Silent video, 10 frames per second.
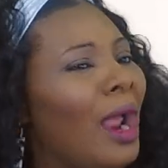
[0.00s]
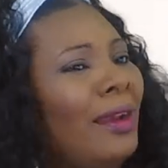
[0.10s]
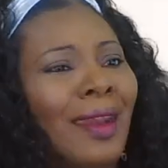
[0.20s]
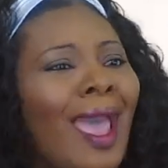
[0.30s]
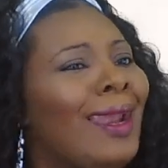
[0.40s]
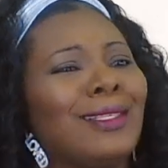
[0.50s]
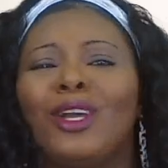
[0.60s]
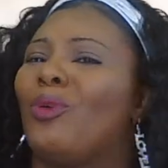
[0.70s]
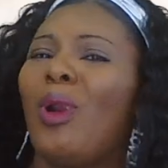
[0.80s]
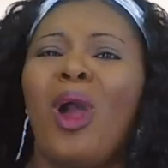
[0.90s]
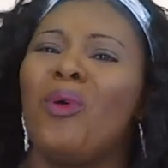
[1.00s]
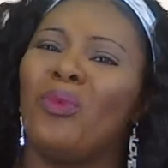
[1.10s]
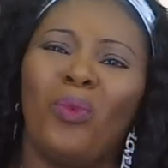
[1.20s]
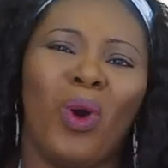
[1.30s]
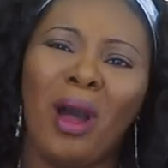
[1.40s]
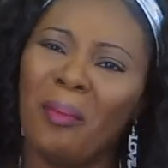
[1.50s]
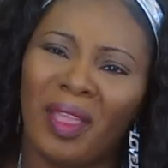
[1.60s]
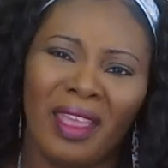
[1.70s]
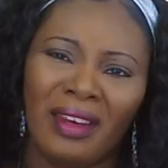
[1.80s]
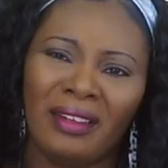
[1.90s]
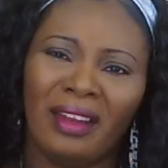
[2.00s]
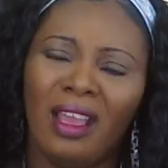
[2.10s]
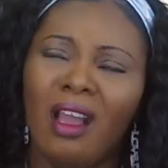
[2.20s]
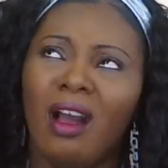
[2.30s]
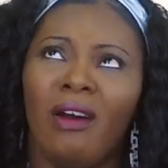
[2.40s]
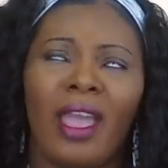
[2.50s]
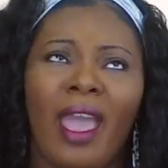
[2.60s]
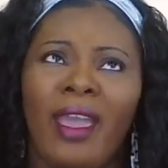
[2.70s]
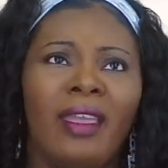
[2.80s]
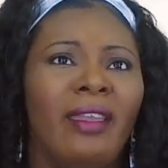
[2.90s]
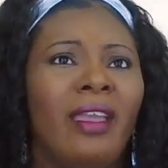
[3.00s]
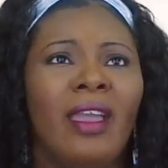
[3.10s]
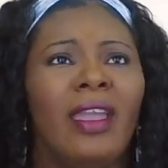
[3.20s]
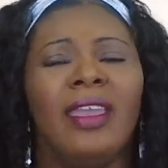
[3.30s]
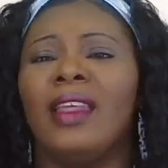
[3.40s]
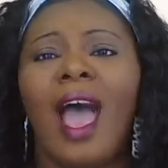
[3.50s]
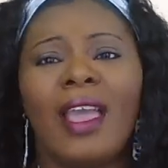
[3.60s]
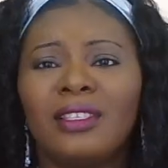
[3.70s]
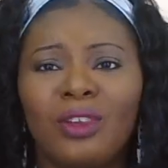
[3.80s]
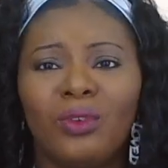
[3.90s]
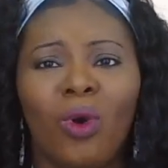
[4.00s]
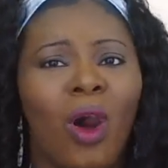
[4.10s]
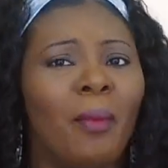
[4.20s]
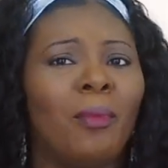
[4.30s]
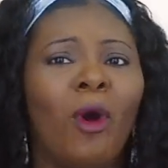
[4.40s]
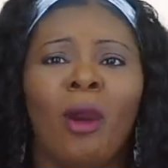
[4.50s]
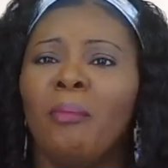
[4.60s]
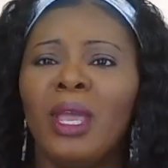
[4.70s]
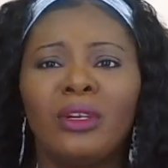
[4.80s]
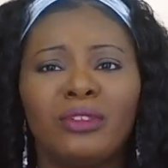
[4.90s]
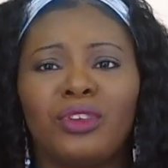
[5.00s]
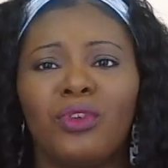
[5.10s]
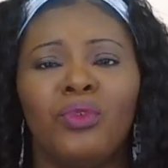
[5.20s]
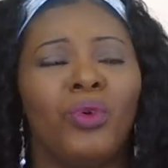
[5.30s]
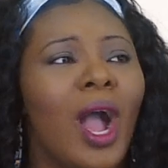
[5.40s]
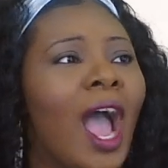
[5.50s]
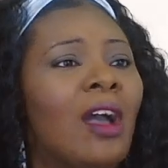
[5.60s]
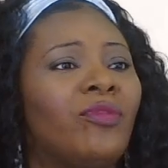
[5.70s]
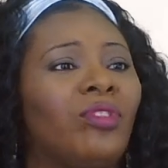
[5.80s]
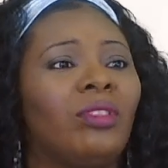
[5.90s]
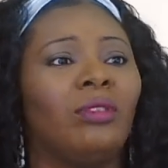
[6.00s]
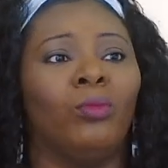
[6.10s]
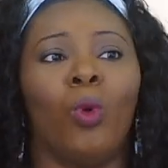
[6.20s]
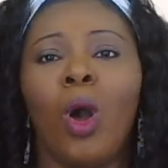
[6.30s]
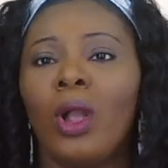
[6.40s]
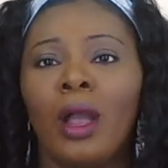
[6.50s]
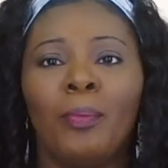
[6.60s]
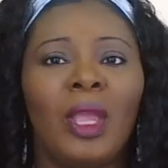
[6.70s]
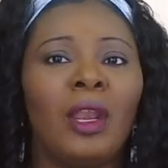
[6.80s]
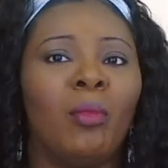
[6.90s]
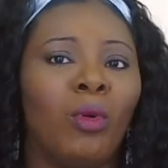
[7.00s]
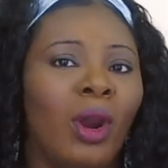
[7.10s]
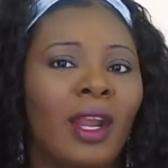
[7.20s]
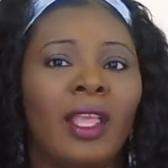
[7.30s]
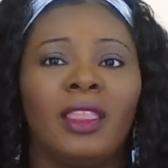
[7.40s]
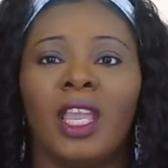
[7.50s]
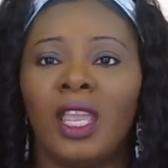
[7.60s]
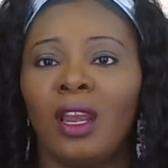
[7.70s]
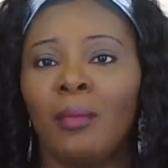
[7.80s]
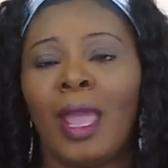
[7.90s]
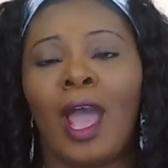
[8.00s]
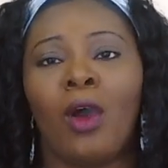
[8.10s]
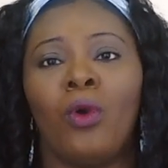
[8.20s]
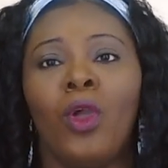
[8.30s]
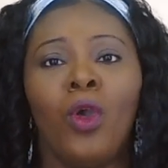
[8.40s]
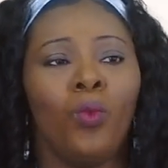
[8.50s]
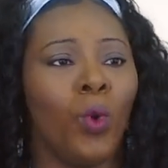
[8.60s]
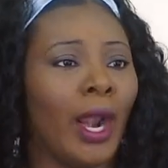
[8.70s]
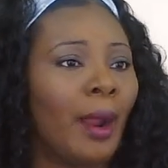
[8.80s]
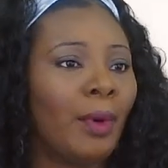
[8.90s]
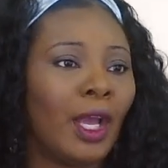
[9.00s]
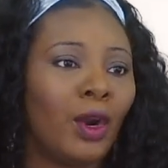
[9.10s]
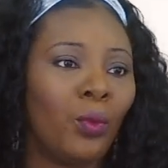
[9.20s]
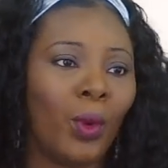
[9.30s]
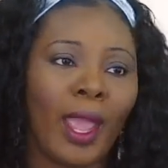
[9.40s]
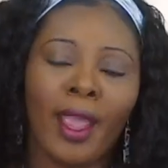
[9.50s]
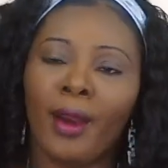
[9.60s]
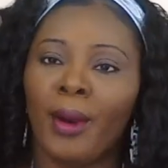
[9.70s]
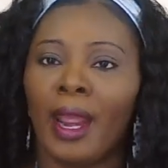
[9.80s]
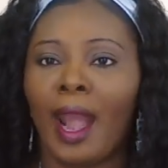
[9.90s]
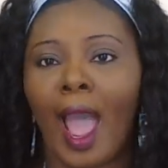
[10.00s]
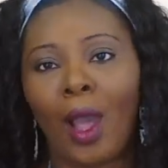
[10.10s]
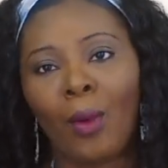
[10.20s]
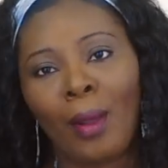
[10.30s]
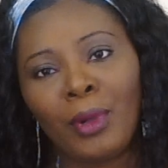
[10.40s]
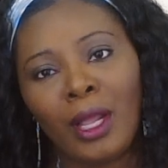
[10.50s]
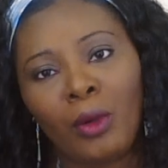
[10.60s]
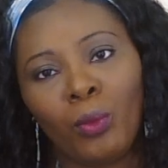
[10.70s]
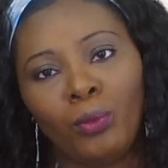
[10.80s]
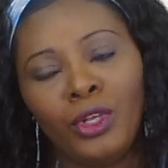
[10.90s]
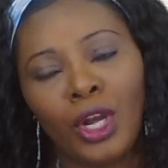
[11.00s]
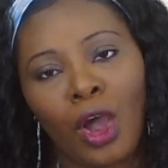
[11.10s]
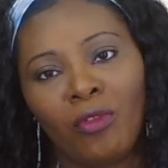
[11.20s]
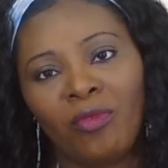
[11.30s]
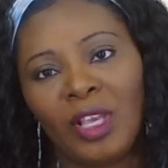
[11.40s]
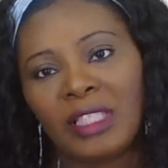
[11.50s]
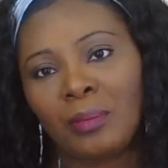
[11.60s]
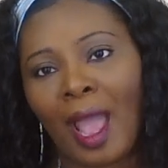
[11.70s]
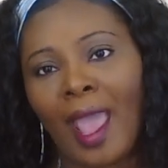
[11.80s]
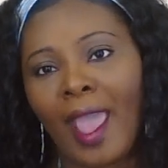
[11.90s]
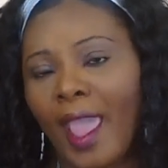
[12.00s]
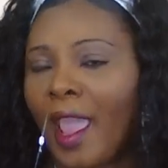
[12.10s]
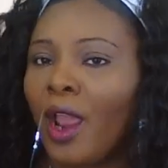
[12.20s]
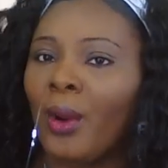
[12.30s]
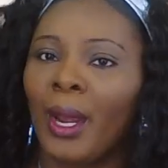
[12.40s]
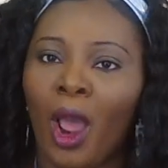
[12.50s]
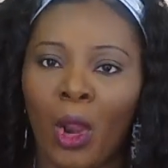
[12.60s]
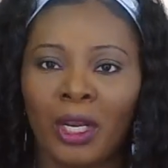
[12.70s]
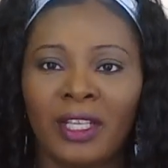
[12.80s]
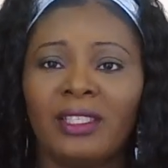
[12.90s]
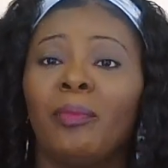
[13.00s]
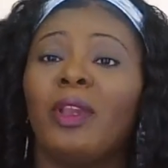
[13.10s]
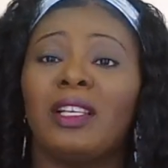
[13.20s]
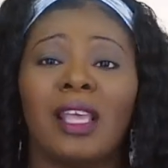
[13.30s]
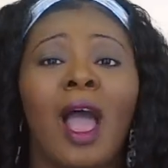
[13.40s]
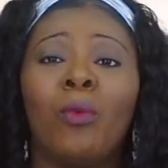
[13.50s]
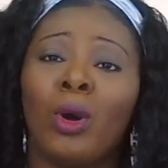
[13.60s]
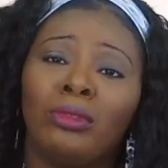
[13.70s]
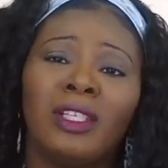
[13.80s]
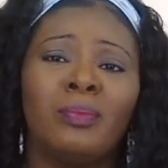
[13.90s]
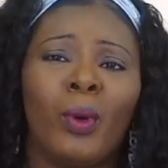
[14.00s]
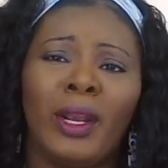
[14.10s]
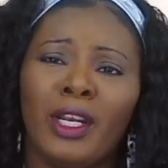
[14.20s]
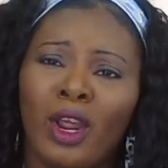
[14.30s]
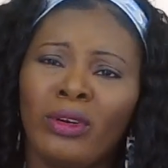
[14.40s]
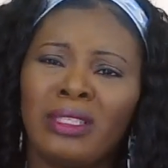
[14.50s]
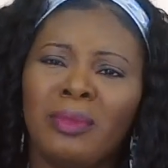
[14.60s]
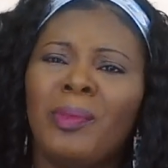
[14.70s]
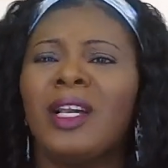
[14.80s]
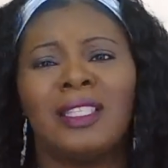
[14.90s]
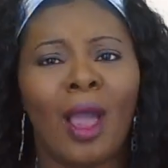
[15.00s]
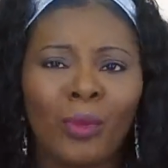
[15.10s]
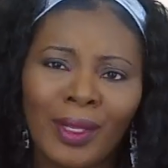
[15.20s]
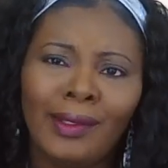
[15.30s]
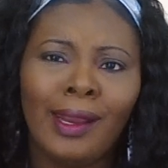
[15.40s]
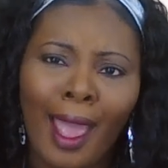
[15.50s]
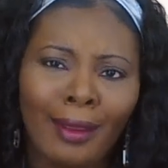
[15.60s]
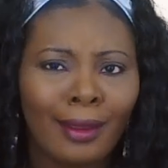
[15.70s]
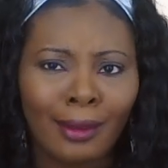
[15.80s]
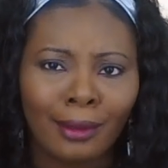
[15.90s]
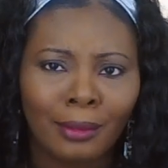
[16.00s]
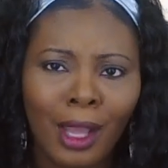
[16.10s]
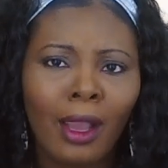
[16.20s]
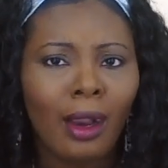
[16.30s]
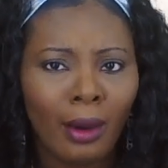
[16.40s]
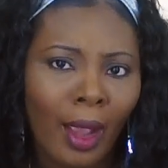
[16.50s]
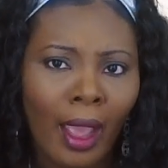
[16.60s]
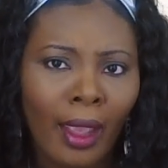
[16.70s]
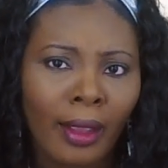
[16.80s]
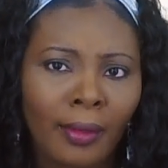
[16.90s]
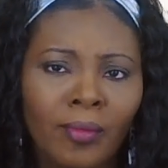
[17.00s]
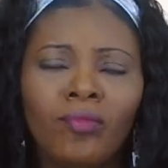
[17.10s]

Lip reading: I'm not as a grown woman, okay? In high school or middle school, I woke up in the morning thinking about what I'm going to wear and how I'm going to, you know, fix my hair and all of this stuff because I want this boy to notice me because I really like him, okay?